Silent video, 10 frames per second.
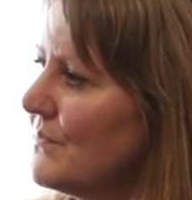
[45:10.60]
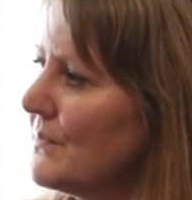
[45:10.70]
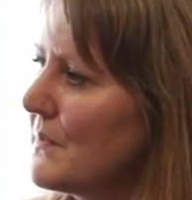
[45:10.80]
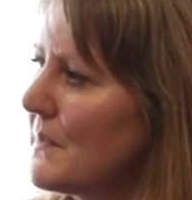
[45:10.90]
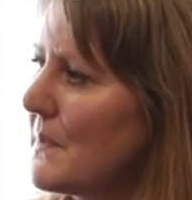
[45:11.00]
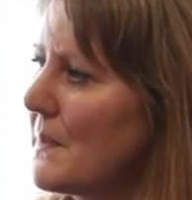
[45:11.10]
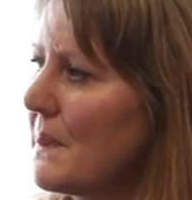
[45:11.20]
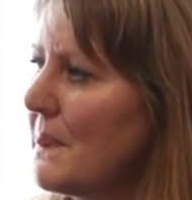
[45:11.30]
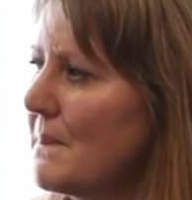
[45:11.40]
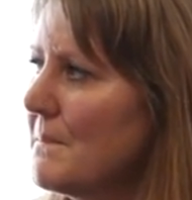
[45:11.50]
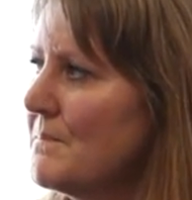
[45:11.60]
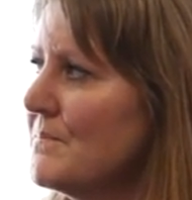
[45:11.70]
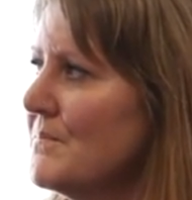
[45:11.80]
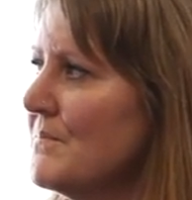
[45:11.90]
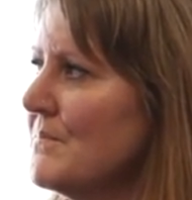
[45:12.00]

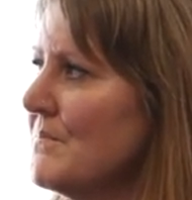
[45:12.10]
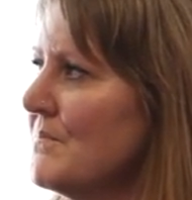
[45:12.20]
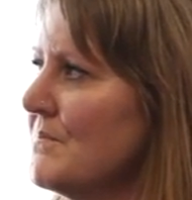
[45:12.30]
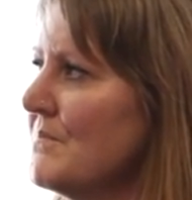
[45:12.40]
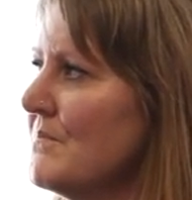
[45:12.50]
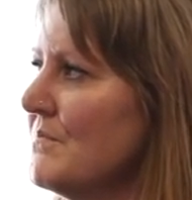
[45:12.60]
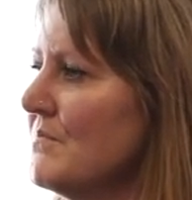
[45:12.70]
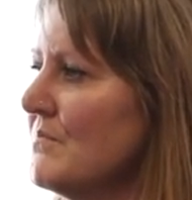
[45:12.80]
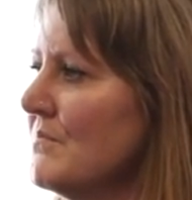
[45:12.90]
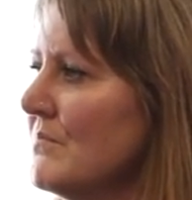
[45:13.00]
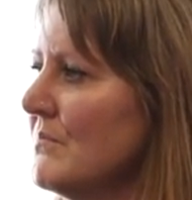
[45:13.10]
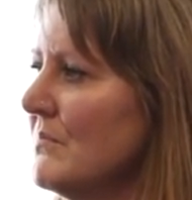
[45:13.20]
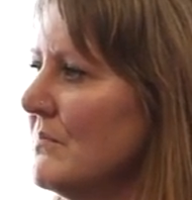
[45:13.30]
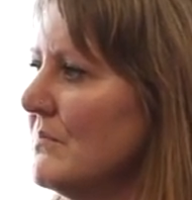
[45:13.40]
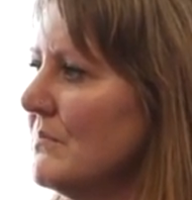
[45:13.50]

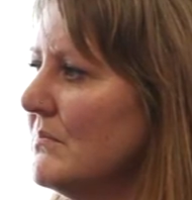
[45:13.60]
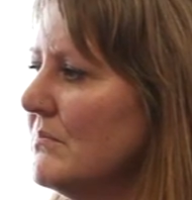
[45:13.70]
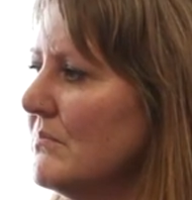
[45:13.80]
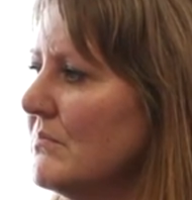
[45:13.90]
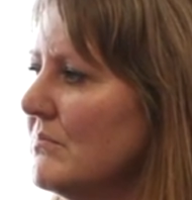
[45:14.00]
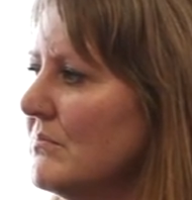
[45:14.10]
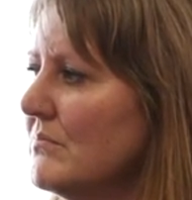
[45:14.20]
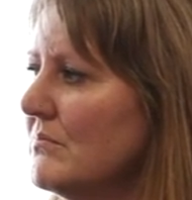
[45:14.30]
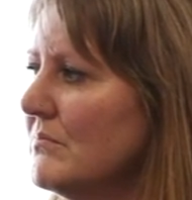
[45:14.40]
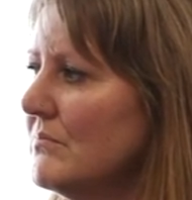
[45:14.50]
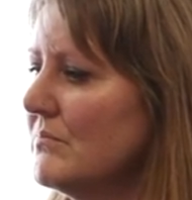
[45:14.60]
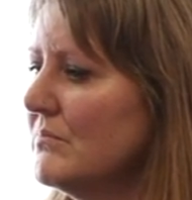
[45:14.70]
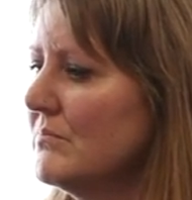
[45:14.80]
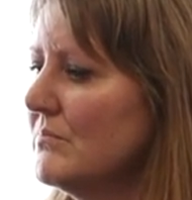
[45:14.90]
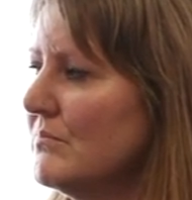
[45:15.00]

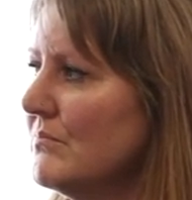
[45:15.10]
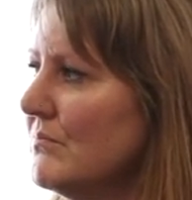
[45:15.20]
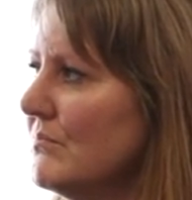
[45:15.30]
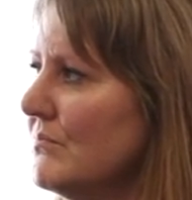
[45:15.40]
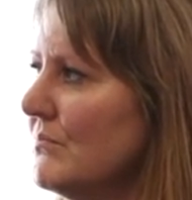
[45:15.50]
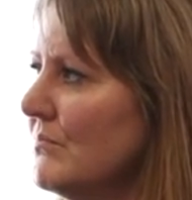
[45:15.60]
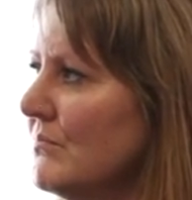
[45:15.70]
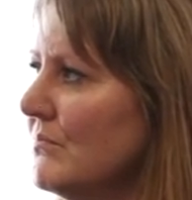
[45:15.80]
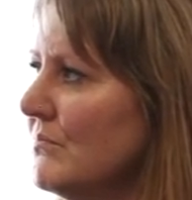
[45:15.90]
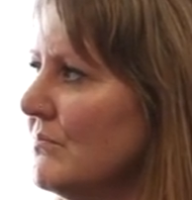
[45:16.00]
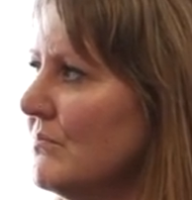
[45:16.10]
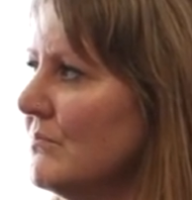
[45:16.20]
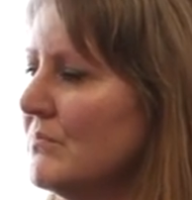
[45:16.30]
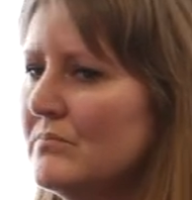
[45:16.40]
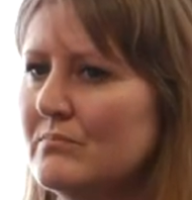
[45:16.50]

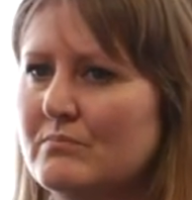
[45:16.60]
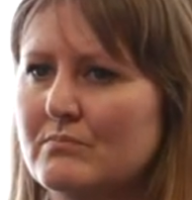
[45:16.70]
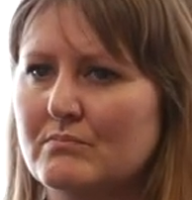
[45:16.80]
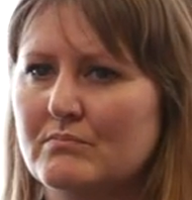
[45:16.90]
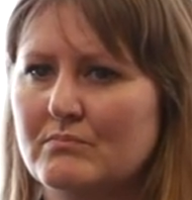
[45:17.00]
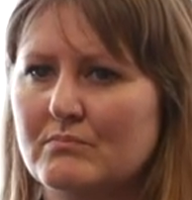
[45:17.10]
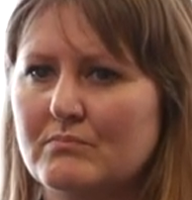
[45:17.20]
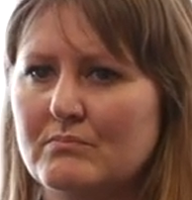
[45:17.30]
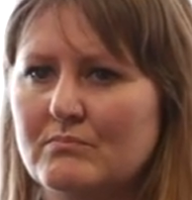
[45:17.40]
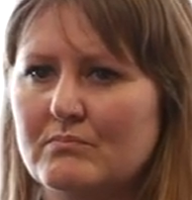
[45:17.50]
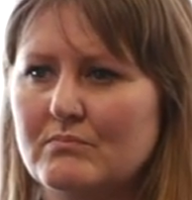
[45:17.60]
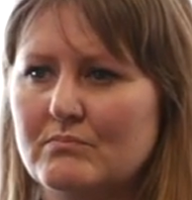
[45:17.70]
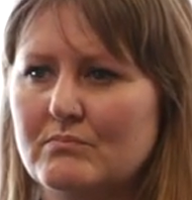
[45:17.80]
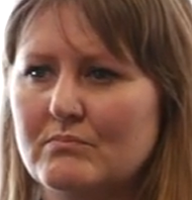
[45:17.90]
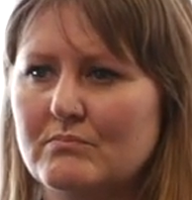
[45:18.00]

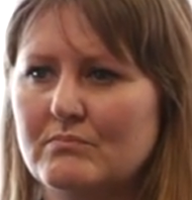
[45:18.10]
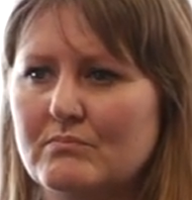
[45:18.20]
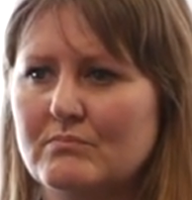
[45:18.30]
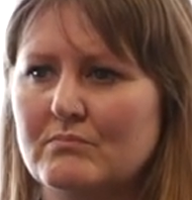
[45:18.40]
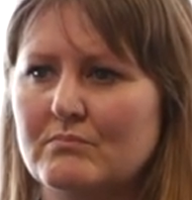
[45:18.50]
[no speech]